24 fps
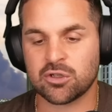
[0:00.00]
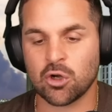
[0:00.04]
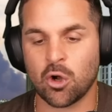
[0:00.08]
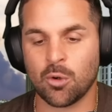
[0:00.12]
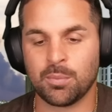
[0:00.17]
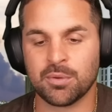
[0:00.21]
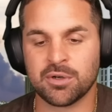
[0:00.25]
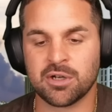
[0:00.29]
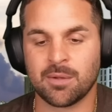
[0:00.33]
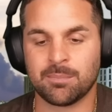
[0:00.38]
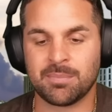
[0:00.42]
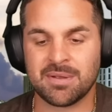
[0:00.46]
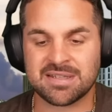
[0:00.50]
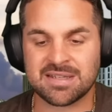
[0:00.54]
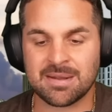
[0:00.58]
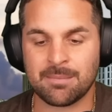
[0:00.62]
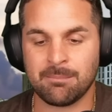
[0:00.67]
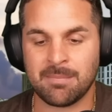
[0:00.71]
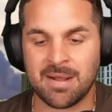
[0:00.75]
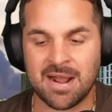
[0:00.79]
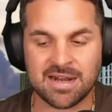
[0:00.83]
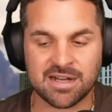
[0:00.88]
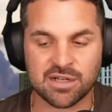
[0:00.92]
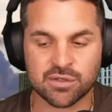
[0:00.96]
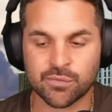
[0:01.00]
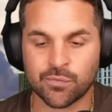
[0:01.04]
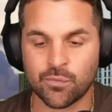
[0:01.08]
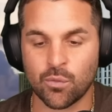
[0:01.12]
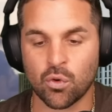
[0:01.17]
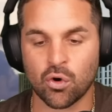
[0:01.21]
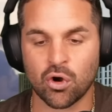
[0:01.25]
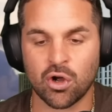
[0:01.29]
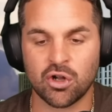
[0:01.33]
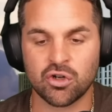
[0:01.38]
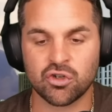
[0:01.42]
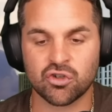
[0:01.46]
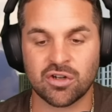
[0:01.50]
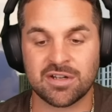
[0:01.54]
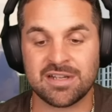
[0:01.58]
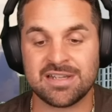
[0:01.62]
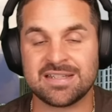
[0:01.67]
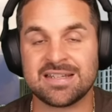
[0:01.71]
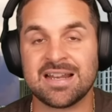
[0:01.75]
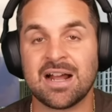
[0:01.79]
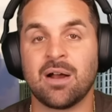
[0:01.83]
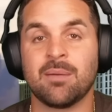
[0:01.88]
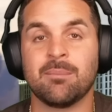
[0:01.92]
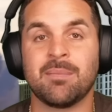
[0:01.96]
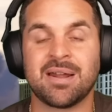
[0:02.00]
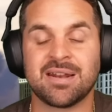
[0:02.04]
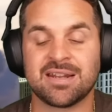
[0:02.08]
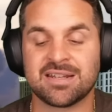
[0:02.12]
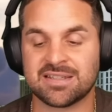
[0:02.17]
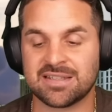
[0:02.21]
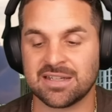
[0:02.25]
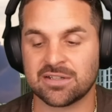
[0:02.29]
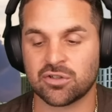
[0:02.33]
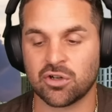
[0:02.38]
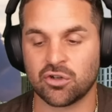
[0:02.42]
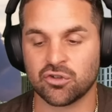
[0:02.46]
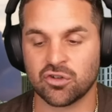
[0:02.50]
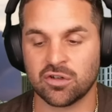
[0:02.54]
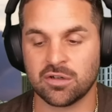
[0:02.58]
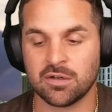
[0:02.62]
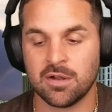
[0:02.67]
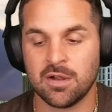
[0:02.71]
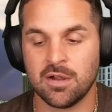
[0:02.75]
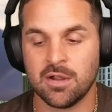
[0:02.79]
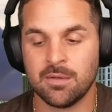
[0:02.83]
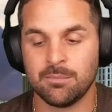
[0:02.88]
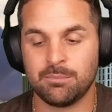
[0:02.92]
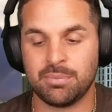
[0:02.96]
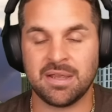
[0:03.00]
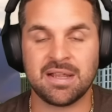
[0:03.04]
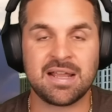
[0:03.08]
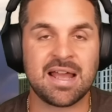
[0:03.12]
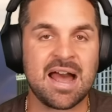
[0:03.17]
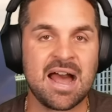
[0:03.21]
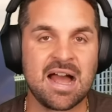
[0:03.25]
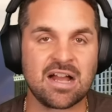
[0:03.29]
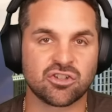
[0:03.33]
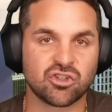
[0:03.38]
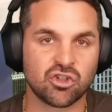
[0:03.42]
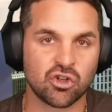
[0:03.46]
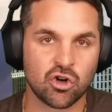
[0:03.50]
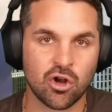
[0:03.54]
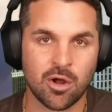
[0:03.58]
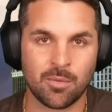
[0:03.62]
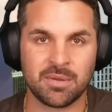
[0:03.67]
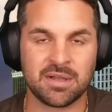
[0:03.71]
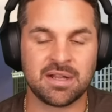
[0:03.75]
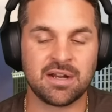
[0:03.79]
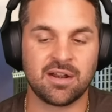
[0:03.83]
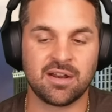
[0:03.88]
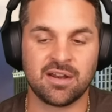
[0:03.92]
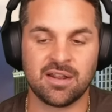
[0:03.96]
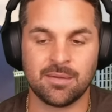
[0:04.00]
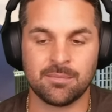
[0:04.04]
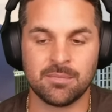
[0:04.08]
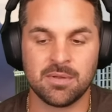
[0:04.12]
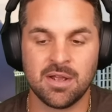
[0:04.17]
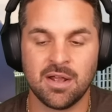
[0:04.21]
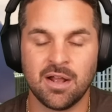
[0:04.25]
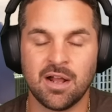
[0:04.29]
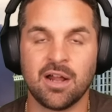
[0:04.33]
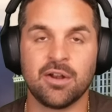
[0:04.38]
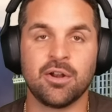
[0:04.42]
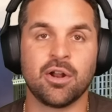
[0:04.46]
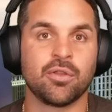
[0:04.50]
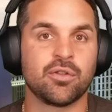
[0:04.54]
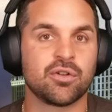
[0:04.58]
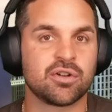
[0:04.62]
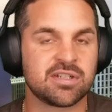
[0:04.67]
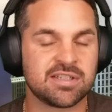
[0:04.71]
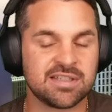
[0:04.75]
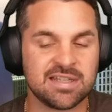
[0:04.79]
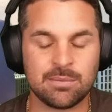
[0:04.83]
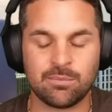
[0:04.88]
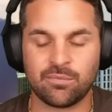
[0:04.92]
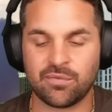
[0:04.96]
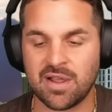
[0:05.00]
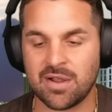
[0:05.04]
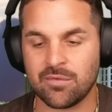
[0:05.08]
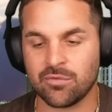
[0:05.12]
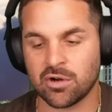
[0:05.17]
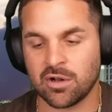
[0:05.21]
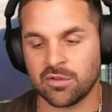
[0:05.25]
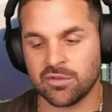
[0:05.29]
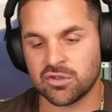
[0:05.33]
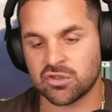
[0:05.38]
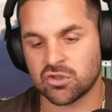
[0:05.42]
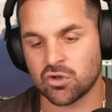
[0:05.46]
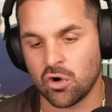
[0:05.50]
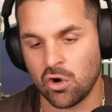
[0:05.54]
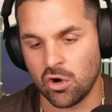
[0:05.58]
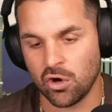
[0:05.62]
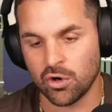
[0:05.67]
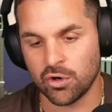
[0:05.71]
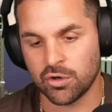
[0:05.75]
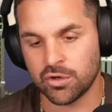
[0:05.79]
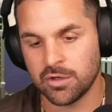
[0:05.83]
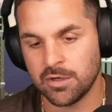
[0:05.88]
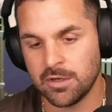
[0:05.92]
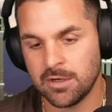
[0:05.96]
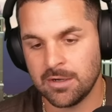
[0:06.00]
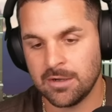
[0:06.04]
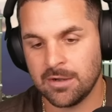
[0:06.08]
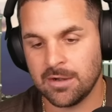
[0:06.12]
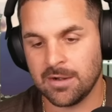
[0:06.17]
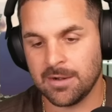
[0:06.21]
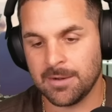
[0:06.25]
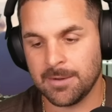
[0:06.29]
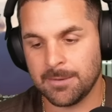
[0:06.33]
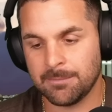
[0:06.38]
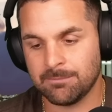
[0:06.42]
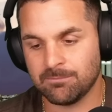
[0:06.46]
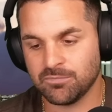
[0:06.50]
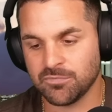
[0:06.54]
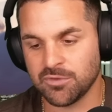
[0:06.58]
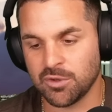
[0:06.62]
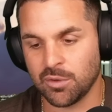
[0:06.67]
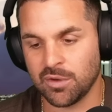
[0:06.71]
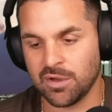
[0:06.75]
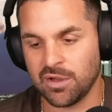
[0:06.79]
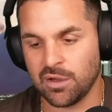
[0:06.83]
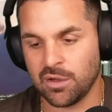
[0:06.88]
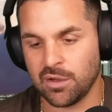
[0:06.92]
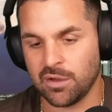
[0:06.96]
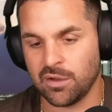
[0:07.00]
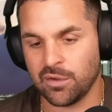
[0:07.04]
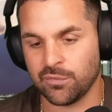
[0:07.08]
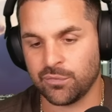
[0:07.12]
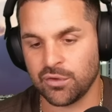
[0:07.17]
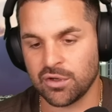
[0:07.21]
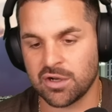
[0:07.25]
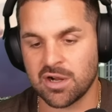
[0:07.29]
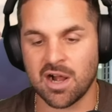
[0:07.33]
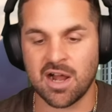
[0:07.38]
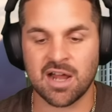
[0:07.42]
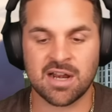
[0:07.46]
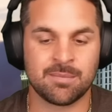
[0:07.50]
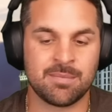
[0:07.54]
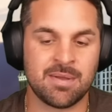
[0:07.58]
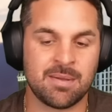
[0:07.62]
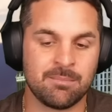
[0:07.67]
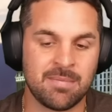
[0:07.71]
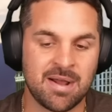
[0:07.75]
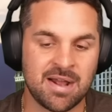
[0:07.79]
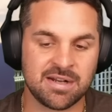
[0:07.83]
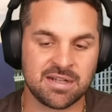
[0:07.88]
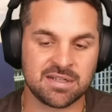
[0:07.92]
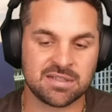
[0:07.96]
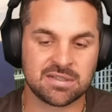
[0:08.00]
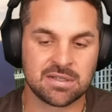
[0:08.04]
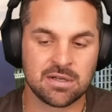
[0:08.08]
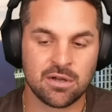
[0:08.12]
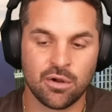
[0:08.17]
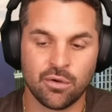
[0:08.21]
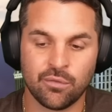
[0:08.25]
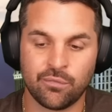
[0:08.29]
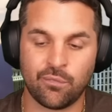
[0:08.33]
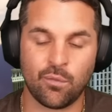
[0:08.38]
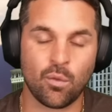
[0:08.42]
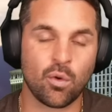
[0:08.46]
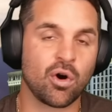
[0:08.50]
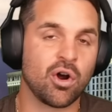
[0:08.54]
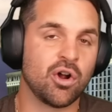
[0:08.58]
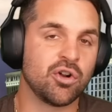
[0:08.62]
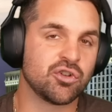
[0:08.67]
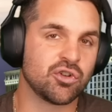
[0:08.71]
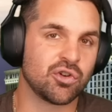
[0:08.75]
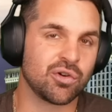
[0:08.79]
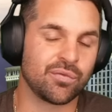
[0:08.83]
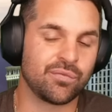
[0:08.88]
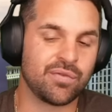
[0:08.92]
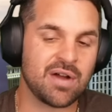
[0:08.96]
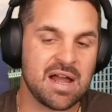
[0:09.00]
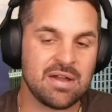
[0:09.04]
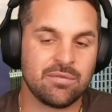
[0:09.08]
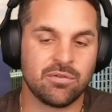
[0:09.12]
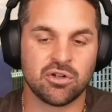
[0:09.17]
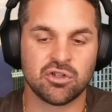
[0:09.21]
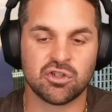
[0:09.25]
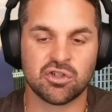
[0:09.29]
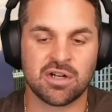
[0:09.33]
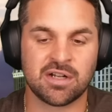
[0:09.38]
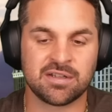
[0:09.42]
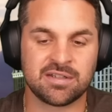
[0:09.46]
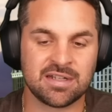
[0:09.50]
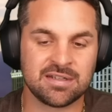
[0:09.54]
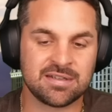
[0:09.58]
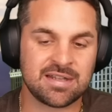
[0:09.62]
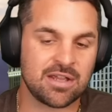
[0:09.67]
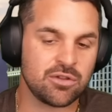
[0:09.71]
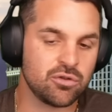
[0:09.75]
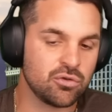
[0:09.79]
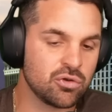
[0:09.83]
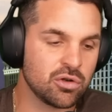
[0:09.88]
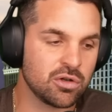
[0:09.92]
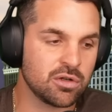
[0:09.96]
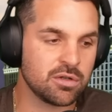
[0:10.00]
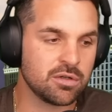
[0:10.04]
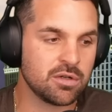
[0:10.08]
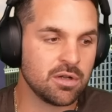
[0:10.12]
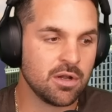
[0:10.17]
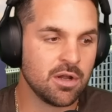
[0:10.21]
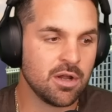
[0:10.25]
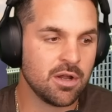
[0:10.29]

opened up as a minus 400. He's now a minus 600. Big action coming into him. Another steep favorite on this card. If you caught him at minus 400 or 500, I think that you could